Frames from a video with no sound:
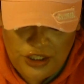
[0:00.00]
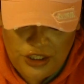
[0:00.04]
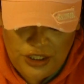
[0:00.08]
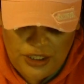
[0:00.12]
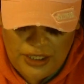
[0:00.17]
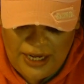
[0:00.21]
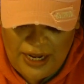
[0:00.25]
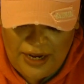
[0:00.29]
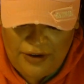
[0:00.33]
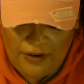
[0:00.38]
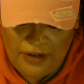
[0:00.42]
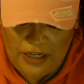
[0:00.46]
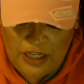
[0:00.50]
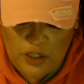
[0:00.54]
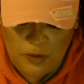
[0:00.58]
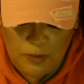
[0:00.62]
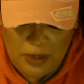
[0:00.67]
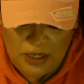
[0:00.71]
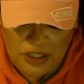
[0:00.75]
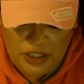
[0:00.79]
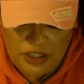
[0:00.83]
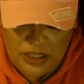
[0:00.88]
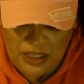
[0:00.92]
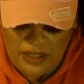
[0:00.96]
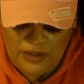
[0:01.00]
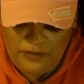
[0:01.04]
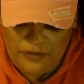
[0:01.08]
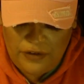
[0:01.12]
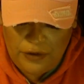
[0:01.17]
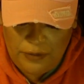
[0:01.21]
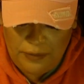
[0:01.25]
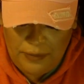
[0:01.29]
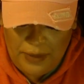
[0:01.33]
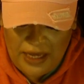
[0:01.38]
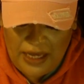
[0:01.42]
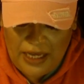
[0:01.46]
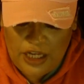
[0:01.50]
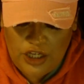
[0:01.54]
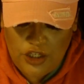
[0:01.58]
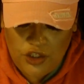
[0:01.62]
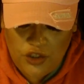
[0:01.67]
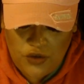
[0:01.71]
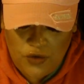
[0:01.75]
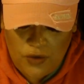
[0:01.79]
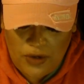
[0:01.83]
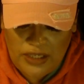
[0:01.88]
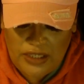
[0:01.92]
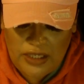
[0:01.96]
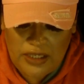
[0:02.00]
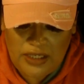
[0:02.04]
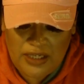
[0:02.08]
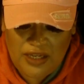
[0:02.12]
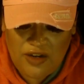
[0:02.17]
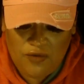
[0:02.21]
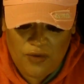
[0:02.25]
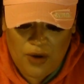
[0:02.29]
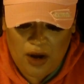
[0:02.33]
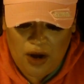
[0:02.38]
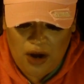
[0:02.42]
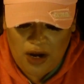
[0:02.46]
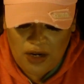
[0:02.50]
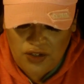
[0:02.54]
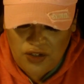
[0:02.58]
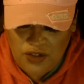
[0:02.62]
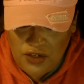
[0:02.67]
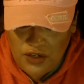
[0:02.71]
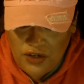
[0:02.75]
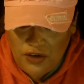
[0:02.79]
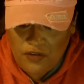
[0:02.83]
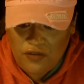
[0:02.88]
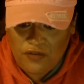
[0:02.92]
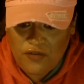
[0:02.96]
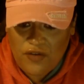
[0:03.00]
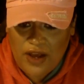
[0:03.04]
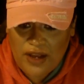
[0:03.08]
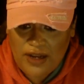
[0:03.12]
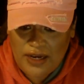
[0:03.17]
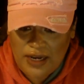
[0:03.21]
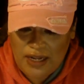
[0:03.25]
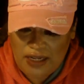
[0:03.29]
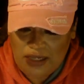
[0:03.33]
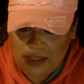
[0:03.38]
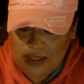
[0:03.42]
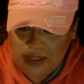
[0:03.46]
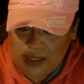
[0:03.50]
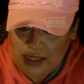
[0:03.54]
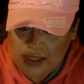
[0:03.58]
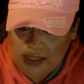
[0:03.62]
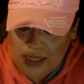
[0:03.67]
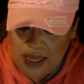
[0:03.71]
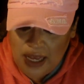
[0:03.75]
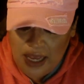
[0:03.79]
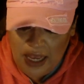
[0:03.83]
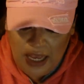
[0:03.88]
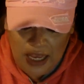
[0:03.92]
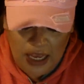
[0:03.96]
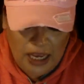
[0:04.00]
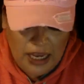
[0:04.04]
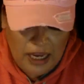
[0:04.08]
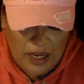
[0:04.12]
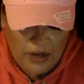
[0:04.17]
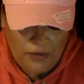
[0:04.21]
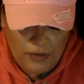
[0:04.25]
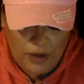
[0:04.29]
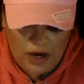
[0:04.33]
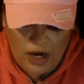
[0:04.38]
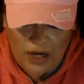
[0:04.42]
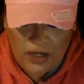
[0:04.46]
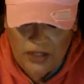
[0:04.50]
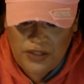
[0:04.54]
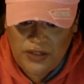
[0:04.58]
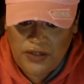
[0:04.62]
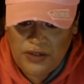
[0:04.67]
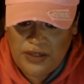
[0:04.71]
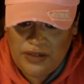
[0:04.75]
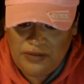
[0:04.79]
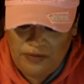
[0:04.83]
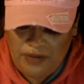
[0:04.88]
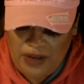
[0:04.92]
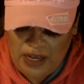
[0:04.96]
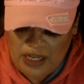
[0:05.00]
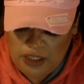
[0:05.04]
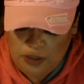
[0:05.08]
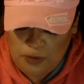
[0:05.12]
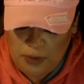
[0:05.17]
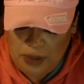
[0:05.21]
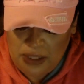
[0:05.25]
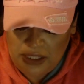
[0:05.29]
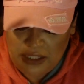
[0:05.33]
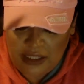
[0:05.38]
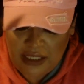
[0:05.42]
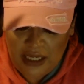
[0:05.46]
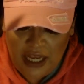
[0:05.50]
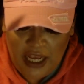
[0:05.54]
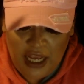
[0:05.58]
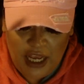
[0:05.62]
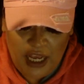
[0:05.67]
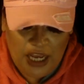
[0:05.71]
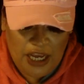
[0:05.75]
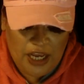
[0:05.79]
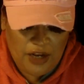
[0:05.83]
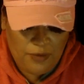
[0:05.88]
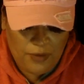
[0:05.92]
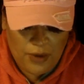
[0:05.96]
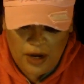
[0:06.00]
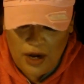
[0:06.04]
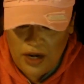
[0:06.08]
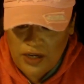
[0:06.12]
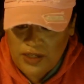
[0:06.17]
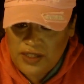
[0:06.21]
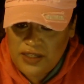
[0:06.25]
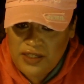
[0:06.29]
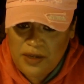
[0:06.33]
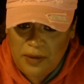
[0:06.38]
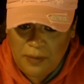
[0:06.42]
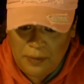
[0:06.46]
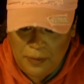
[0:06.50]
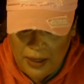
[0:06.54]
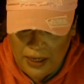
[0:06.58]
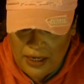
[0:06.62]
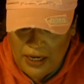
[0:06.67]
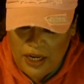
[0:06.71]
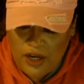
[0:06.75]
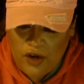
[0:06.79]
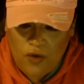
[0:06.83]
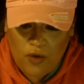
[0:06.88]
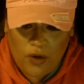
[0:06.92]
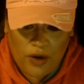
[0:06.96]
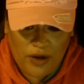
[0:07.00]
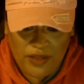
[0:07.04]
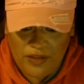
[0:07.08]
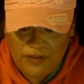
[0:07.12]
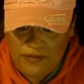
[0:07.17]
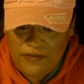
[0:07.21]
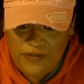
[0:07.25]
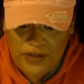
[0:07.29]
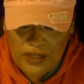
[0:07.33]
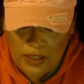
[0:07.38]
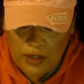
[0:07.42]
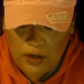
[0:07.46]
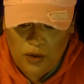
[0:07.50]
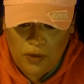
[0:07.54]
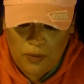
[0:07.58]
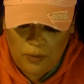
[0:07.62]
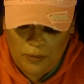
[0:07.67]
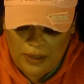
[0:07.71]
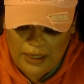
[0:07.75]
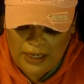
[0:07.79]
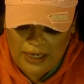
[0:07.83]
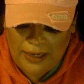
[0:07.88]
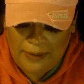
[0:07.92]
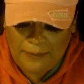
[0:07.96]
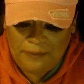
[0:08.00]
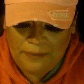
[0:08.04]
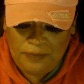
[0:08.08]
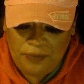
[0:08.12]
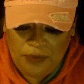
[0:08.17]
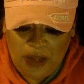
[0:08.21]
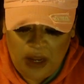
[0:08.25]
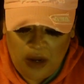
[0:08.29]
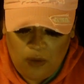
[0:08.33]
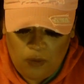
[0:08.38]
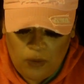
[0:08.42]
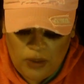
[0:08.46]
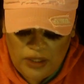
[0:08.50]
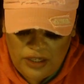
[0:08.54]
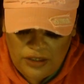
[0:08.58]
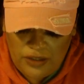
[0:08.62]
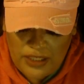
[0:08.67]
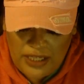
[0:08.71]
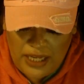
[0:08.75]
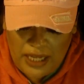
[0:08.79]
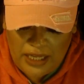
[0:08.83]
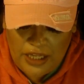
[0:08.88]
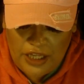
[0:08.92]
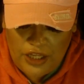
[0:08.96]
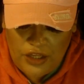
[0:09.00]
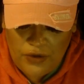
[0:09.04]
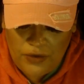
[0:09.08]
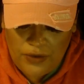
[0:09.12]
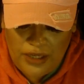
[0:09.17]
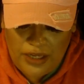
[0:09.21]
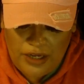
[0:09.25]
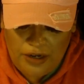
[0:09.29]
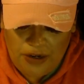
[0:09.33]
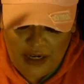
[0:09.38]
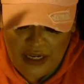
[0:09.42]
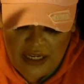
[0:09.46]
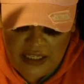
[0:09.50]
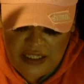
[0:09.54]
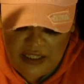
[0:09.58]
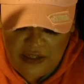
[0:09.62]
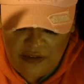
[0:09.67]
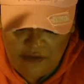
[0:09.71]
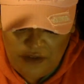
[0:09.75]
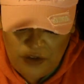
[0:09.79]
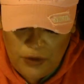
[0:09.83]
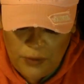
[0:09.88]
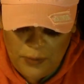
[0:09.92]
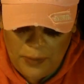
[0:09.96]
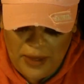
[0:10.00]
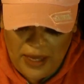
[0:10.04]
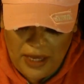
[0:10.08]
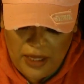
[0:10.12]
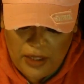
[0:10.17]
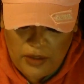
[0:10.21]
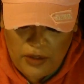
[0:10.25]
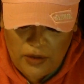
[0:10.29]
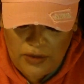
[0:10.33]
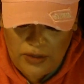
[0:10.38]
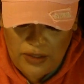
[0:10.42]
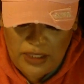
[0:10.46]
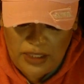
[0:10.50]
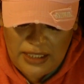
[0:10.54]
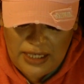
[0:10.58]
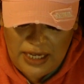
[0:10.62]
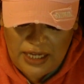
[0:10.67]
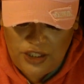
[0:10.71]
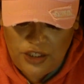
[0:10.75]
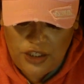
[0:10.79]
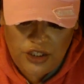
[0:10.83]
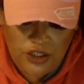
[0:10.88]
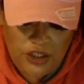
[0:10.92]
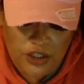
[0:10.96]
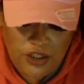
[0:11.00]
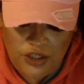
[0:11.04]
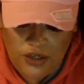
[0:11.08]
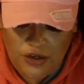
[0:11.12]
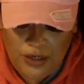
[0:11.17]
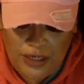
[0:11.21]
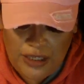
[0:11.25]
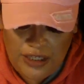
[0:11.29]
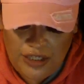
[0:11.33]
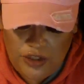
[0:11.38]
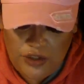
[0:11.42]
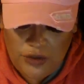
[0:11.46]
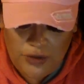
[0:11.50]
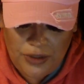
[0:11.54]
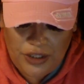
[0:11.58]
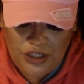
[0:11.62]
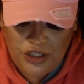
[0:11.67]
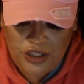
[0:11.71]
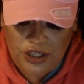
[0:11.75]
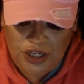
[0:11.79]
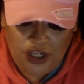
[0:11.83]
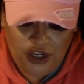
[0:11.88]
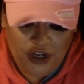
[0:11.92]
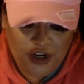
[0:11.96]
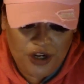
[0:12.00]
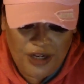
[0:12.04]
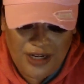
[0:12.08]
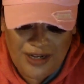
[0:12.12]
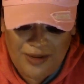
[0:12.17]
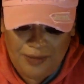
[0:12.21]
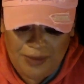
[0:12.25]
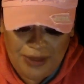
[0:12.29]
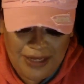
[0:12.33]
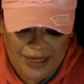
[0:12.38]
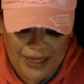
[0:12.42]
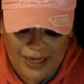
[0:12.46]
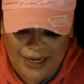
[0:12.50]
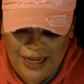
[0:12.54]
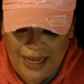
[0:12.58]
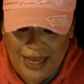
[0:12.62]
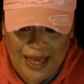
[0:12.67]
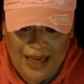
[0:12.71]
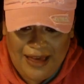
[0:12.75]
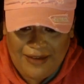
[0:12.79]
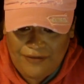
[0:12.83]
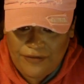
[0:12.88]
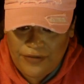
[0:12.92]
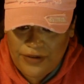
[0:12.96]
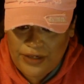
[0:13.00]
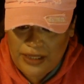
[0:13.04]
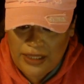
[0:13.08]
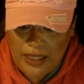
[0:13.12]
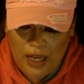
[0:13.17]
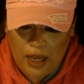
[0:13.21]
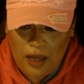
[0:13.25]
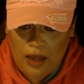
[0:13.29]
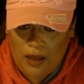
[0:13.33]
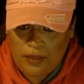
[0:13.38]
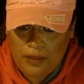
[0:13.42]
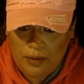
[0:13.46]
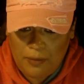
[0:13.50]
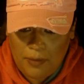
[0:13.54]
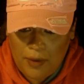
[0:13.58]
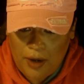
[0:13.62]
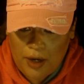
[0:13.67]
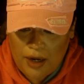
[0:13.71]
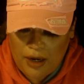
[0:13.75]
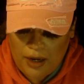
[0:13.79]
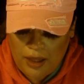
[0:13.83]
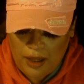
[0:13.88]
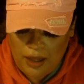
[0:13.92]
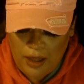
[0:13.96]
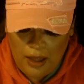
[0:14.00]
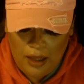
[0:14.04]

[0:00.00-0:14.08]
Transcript: Aries, especially if you're making choices in regards to your finances, in regards to investments, in regards to money or the physical money. What they're telling you here is if you pay close attention to your intuition, you're going to be hitting everything on the mark.